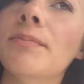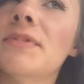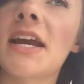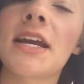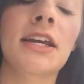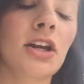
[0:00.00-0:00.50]

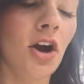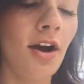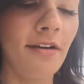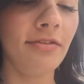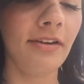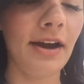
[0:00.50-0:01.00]
taking
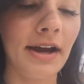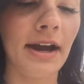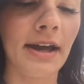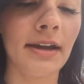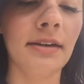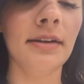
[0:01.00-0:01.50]
off
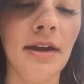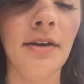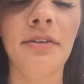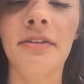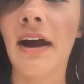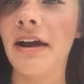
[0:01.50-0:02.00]
at
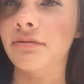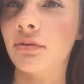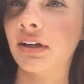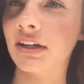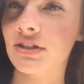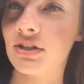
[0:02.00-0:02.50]

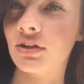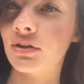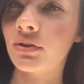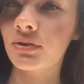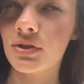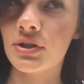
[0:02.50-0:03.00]

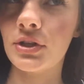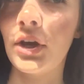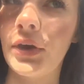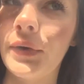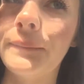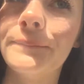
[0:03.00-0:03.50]
5.42.
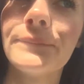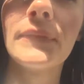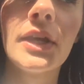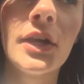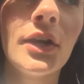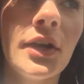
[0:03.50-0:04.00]
So
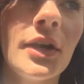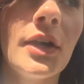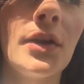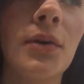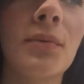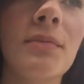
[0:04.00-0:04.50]

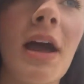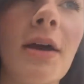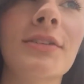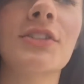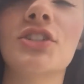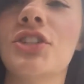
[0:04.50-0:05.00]

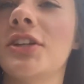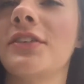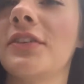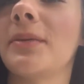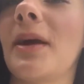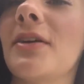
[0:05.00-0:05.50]
now we're just
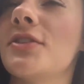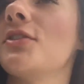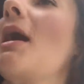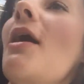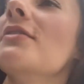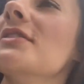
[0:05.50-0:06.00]
chilling for about
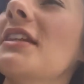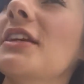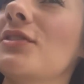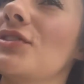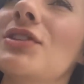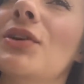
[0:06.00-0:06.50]
two hours. I
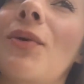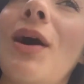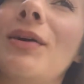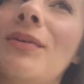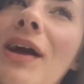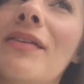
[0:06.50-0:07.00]
think we're just gonna
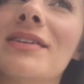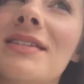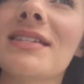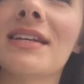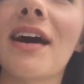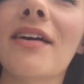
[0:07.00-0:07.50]
walk around and
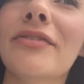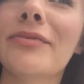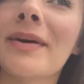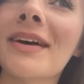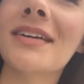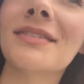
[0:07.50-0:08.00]
stuff.
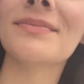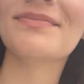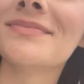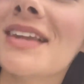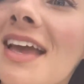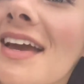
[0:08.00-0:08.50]
But
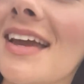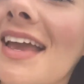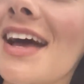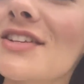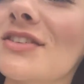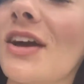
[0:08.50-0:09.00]

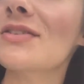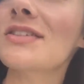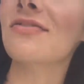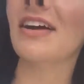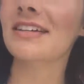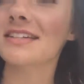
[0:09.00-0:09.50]
yeah, so that was
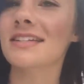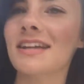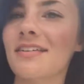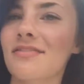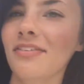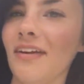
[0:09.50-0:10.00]
the fastest I've